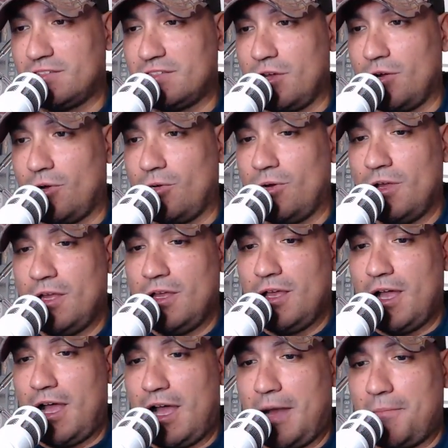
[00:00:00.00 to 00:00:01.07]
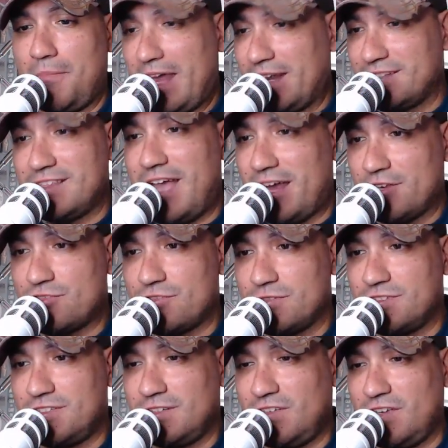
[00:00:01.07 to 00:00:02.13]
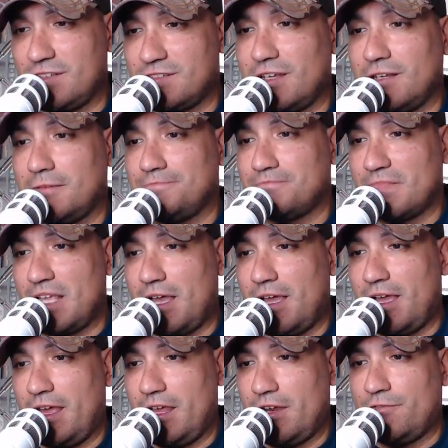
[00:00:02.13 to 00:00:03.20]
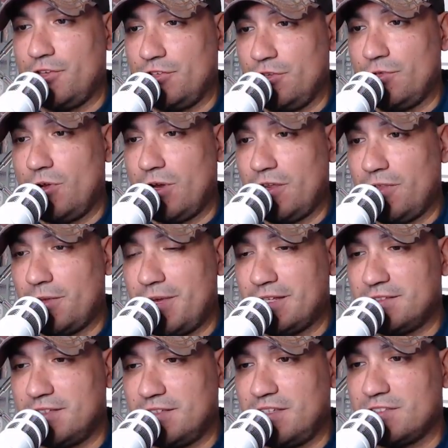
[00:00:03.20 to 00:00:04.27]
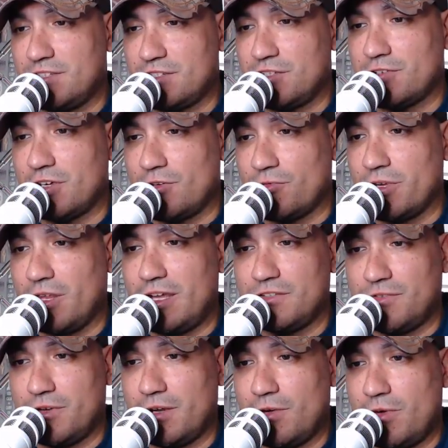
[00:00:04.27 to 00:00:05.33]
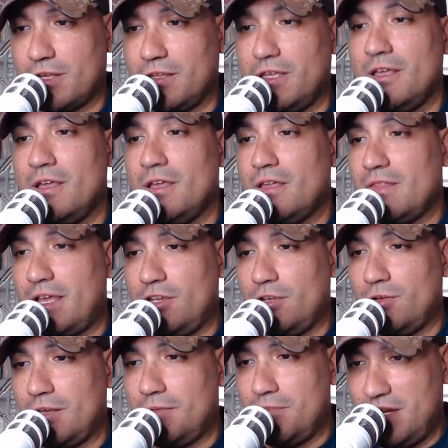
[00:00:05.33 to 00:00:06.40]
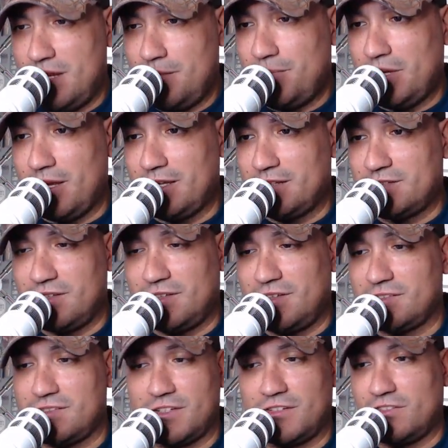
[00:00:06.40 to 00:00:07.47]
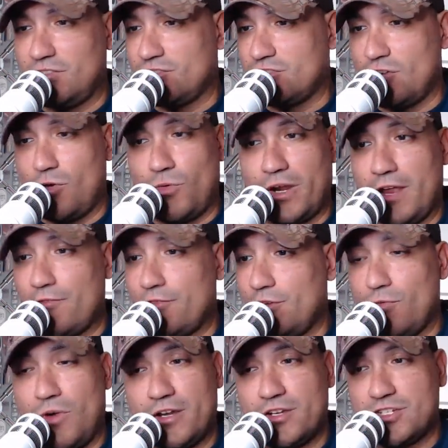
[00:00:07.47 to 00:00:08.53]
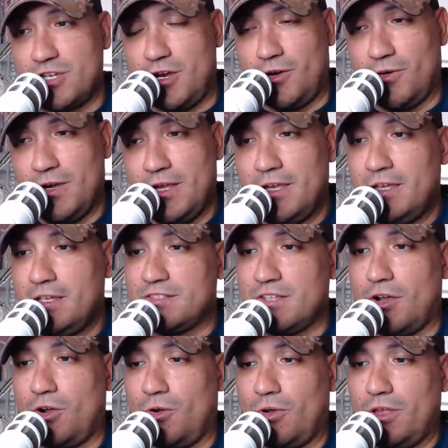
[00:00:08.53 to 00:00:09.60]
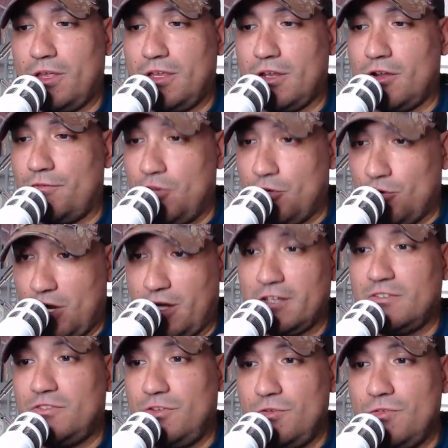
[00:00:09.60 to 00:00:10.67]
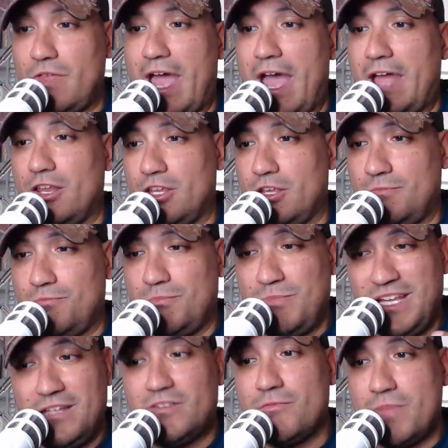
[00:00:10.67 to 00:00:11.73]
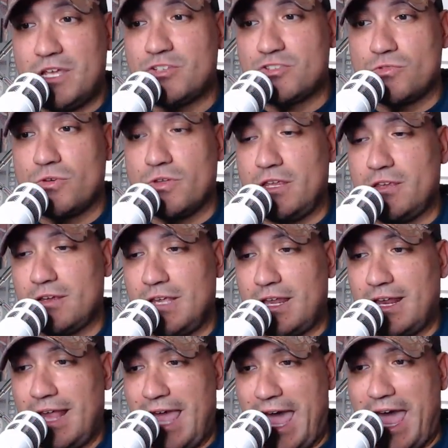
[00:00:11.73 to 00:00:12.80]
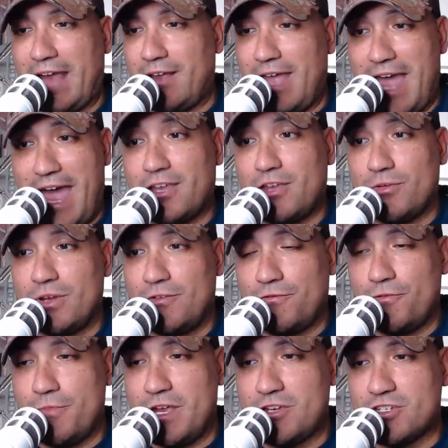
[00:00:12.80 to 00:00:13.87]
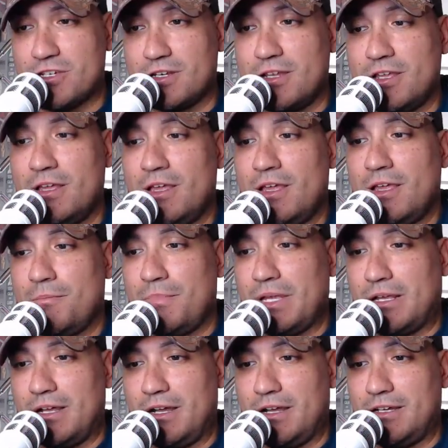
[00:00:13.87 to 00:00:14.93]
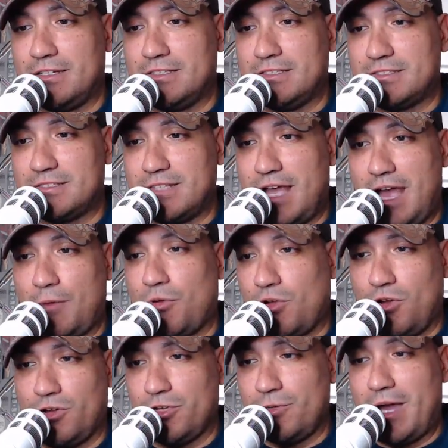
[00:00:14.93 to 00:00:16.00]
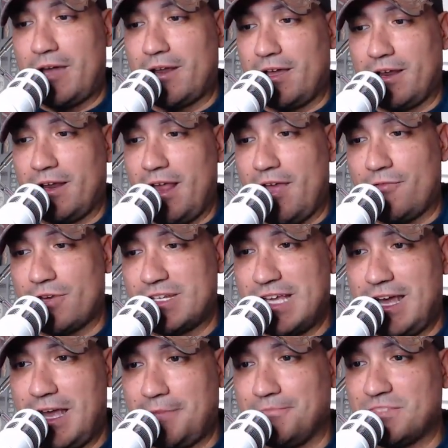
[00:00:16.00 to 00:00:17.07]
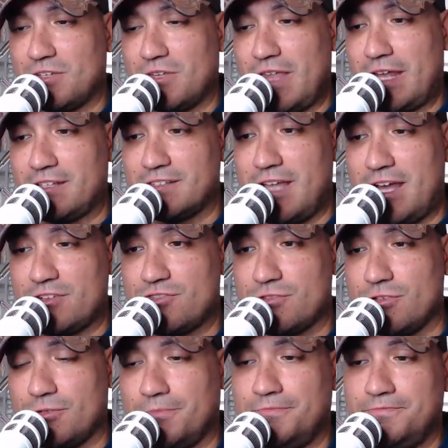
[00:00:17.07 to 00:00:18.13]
So that is not a true statistic. And if you do know anything about statistics, you're going to realize very quickly that you can manipulate statistics to show whatever you want to show. So, if you're going to do that, you need to make sure that you're getting accurate information, because I will call you out on it every time. So that is not true.